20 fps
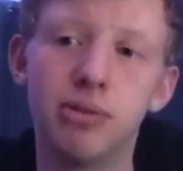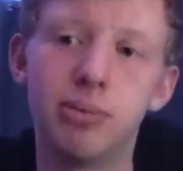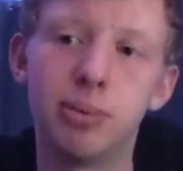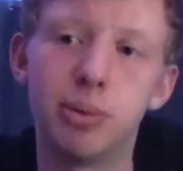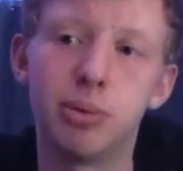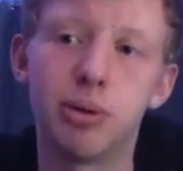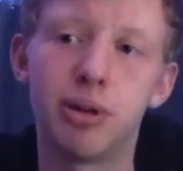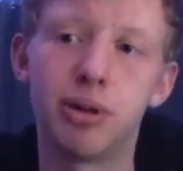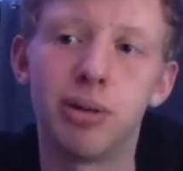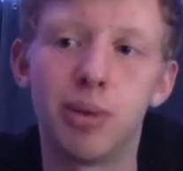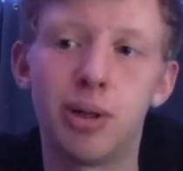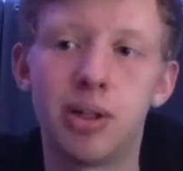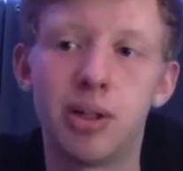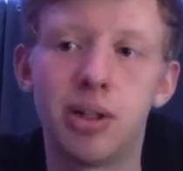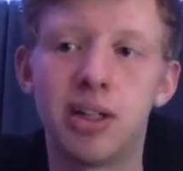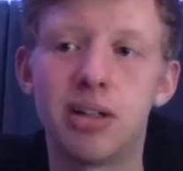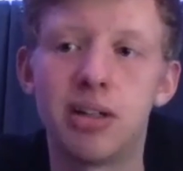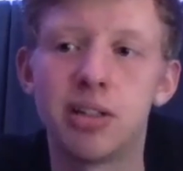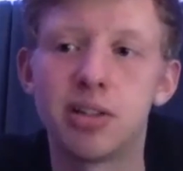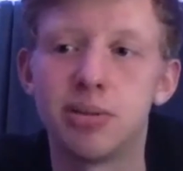But one of my
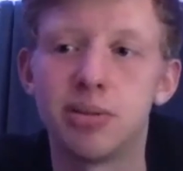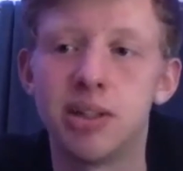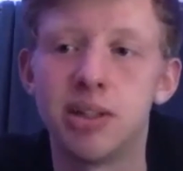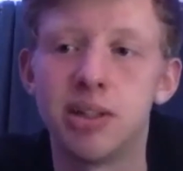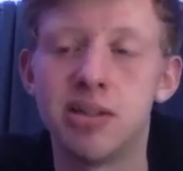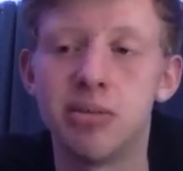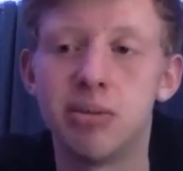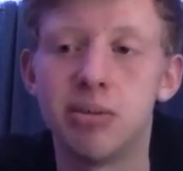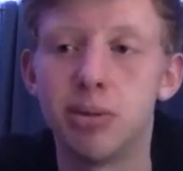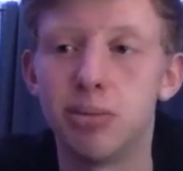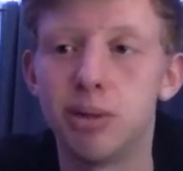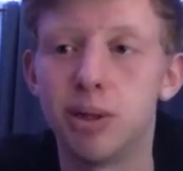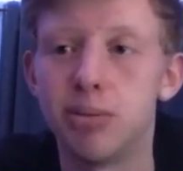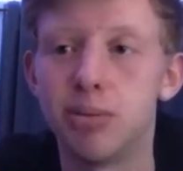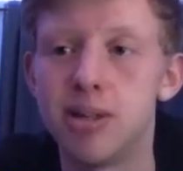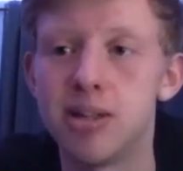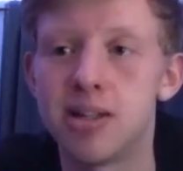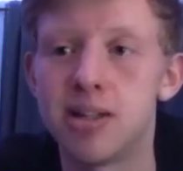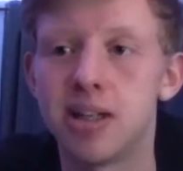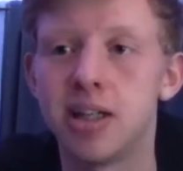housemates, he won't mind me
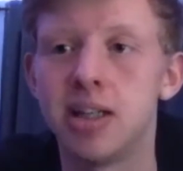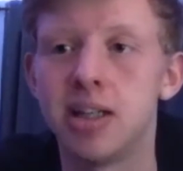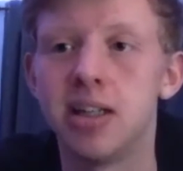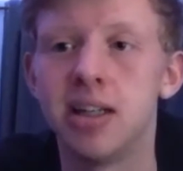saying,